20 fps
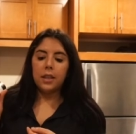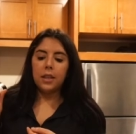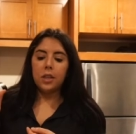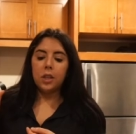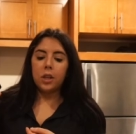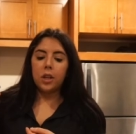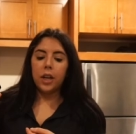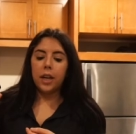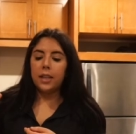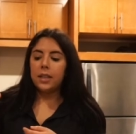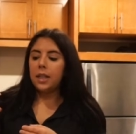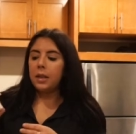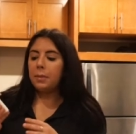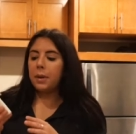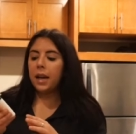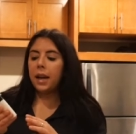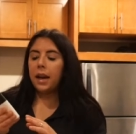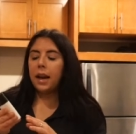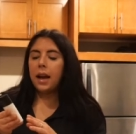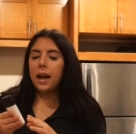It's crazy,
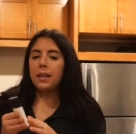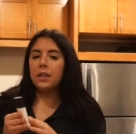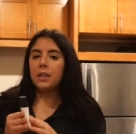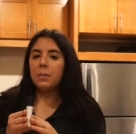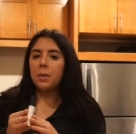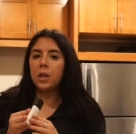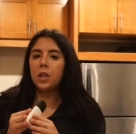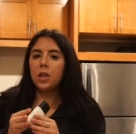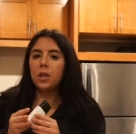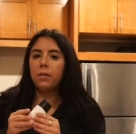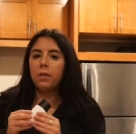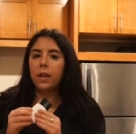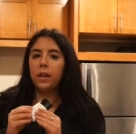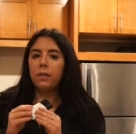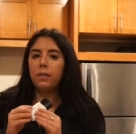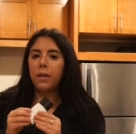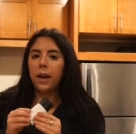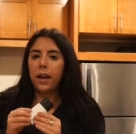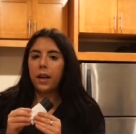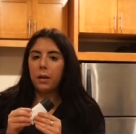but it has a bunch of like
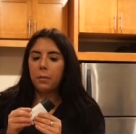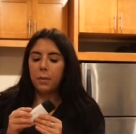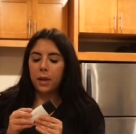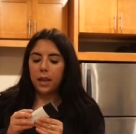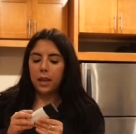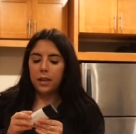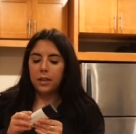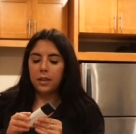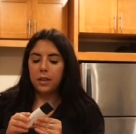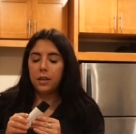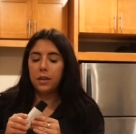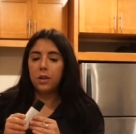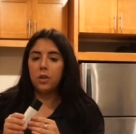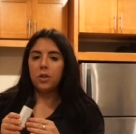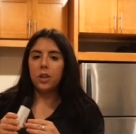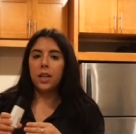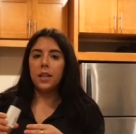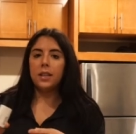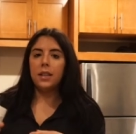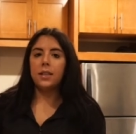vitamins and
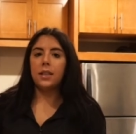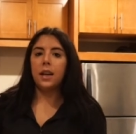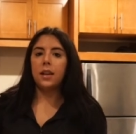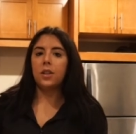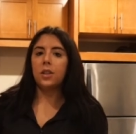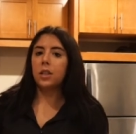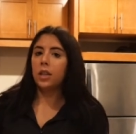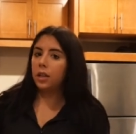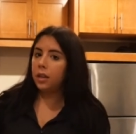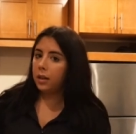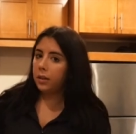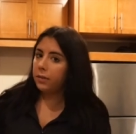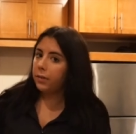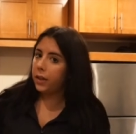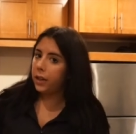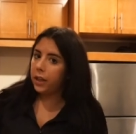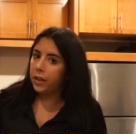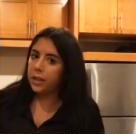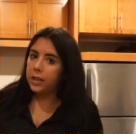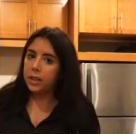nutrients that's actually good
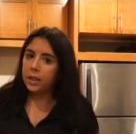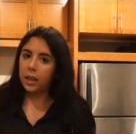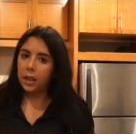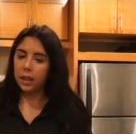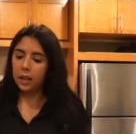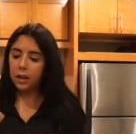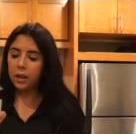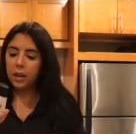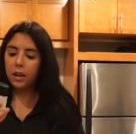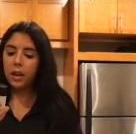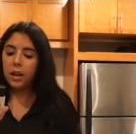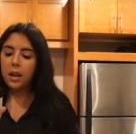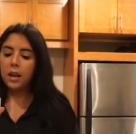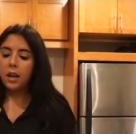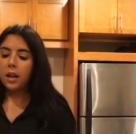for your skin.